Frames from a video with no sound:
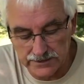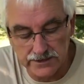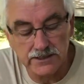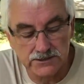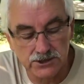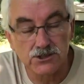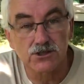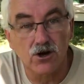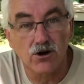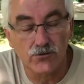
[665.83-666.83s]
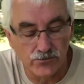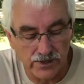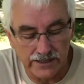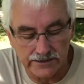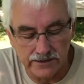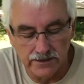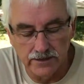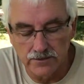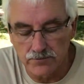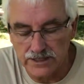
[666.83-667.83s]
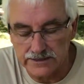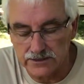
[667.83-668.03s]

And these just are red, but